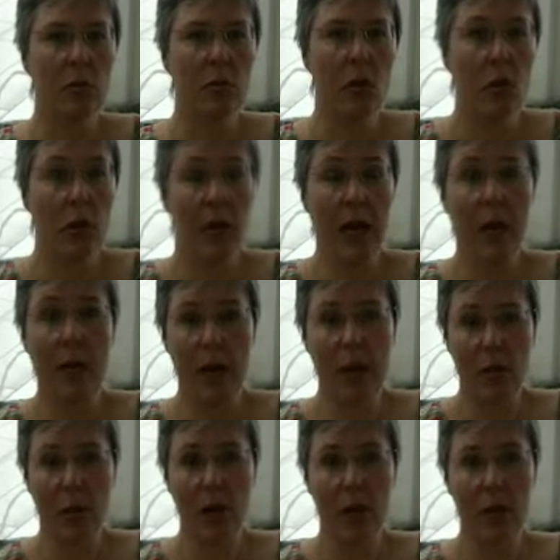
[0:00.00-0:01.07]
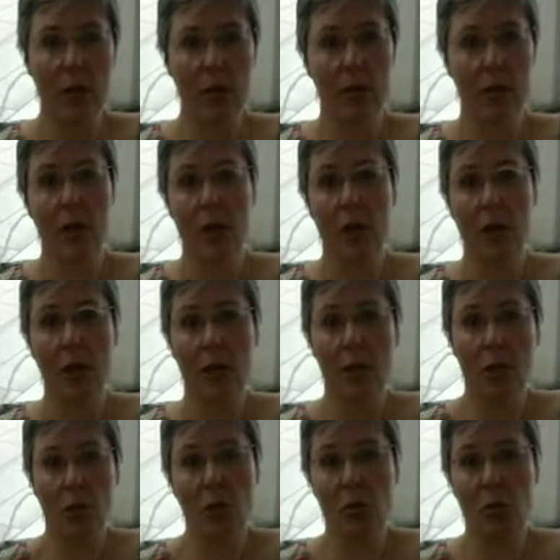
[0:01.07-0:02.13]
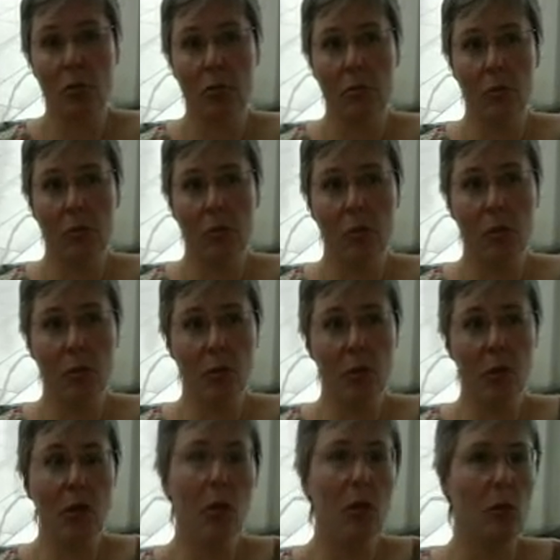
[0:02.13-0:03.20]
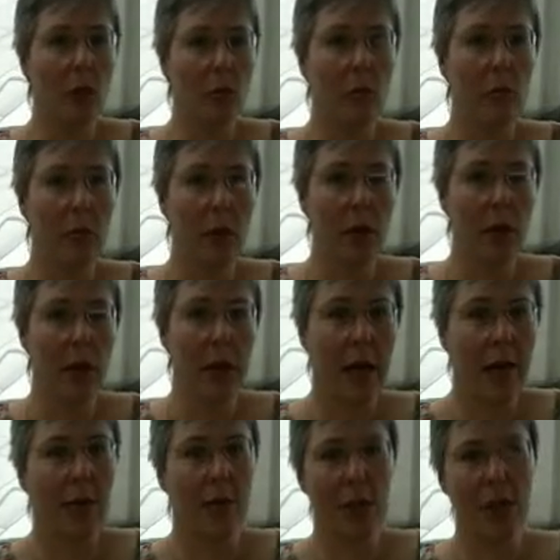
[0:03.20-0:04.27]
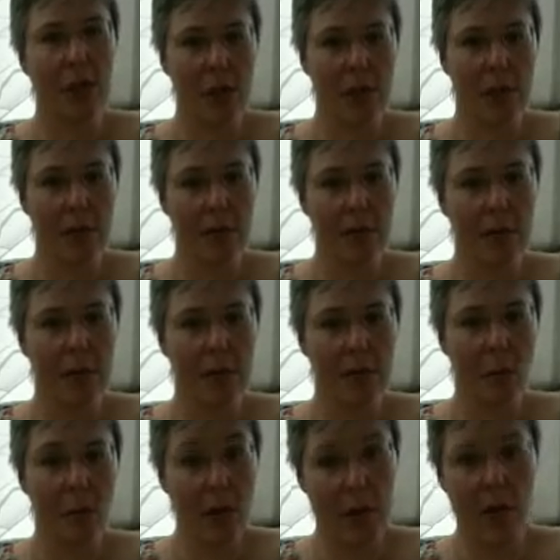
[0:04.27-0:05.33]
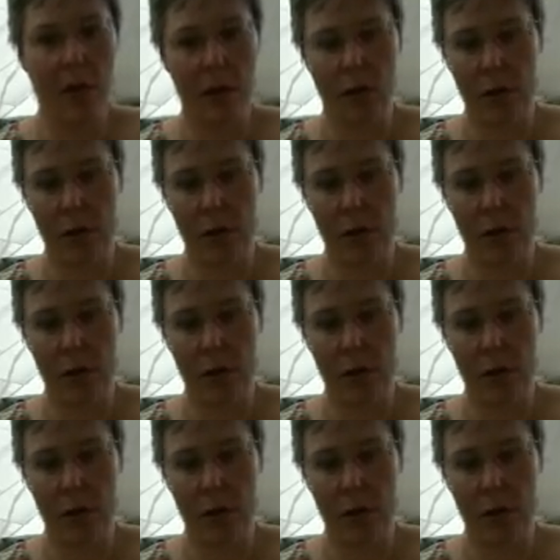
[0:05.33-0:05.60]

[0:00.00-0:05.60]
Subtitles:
or allow anybody else to subsume our agenda with their